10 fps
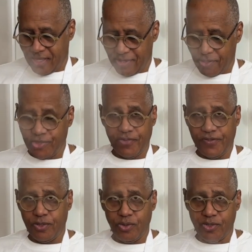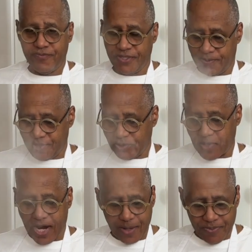those of you who have
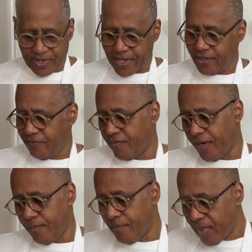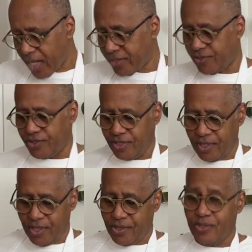subscribed, thank you very much.
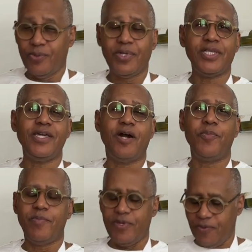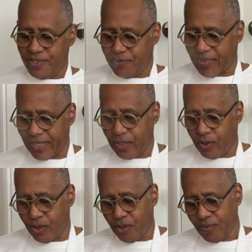You're really helping me reach my
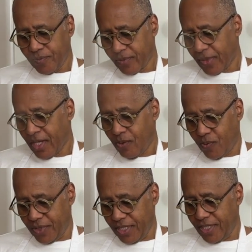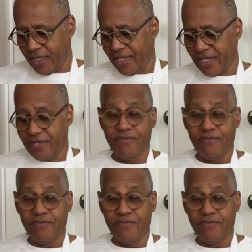goal. We're nearly at the